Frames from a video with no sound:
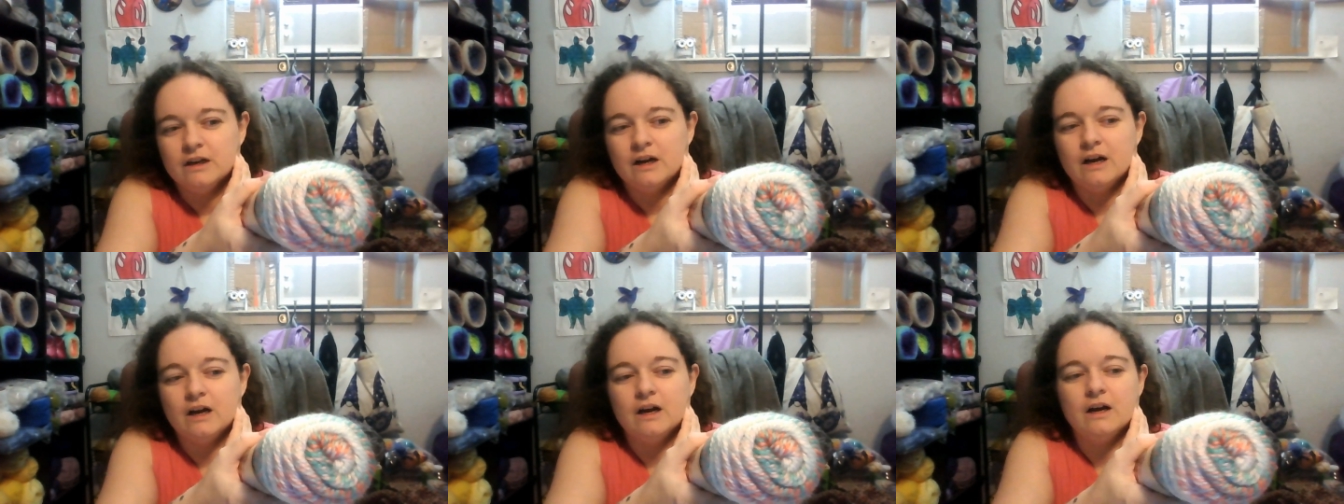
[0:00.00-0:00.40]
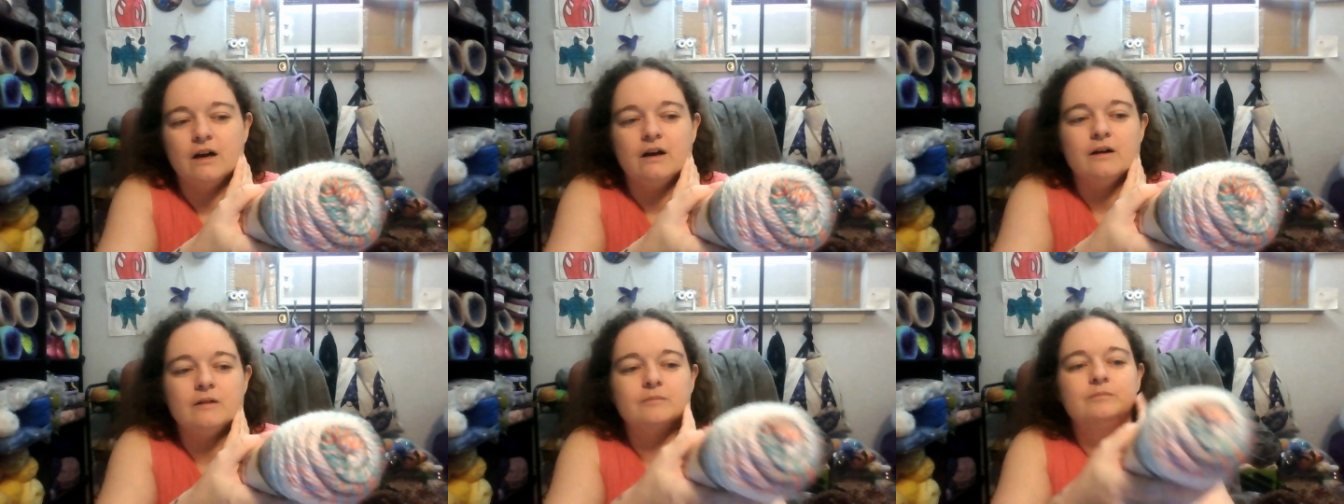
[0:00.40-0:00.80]

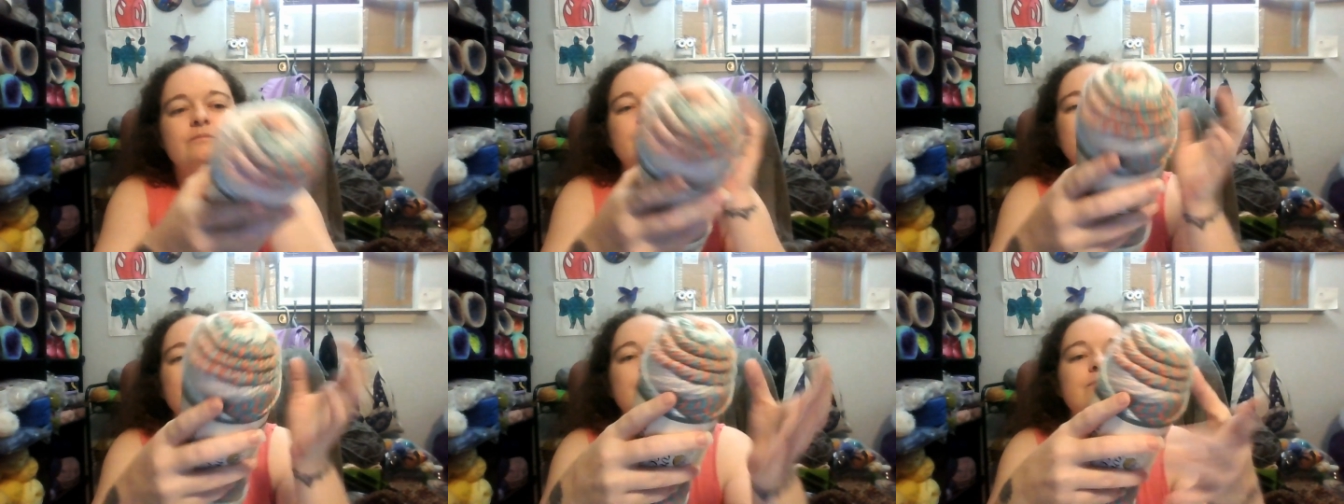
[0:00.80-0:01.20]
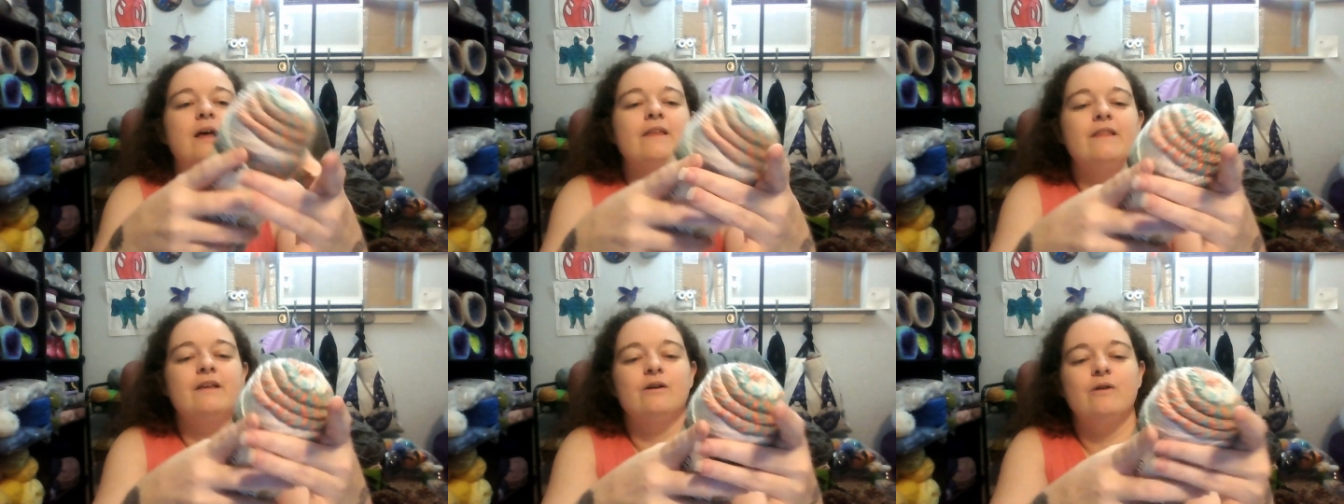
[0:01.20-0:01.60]
And they
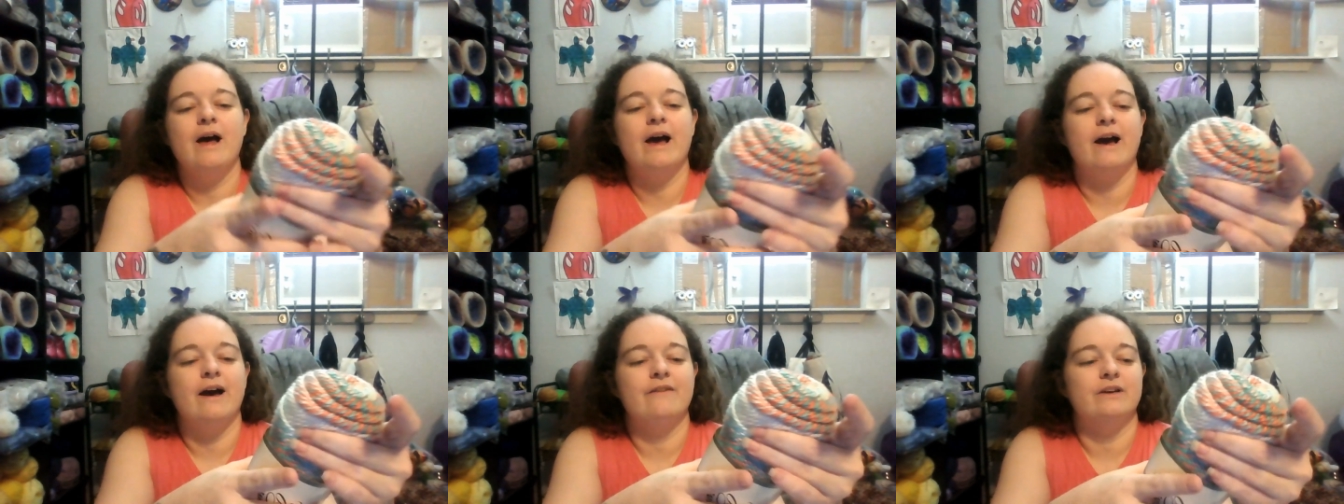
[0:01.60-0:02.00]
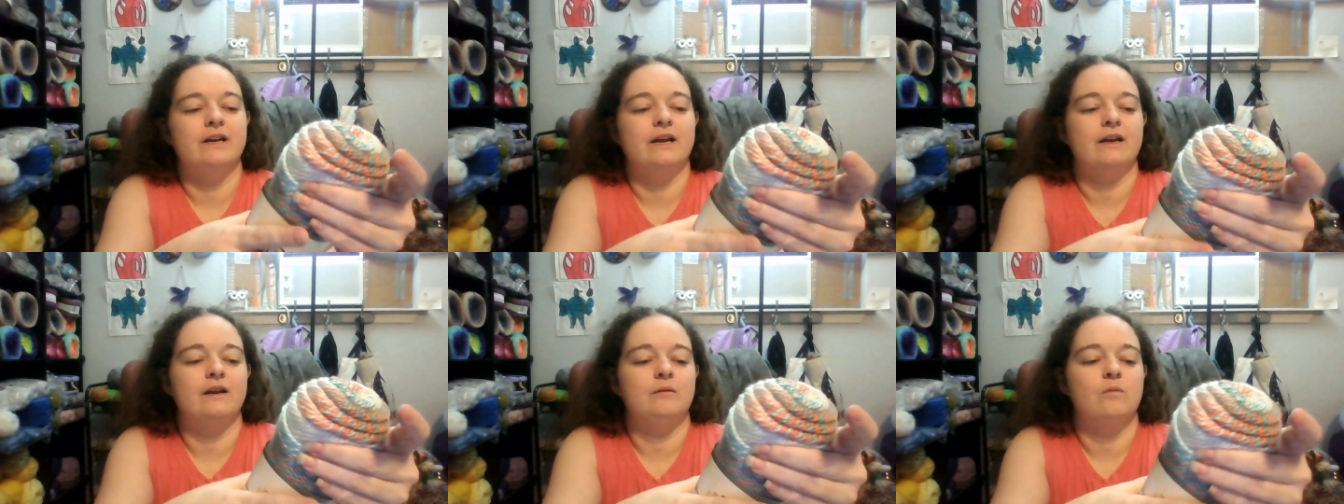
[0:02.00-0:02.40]
don't have it
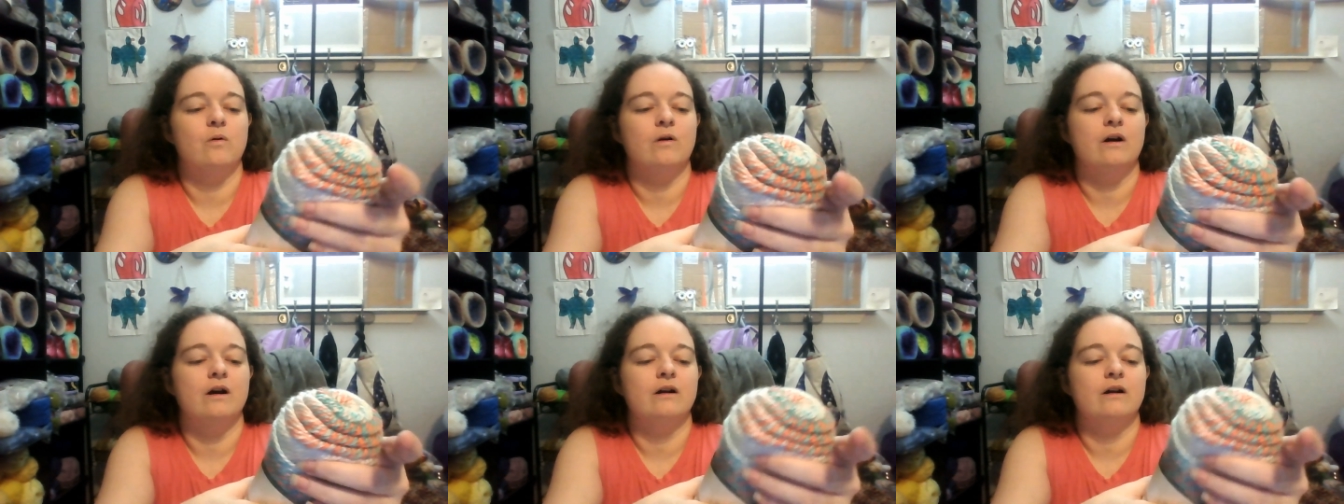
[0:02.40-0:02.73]
anymore.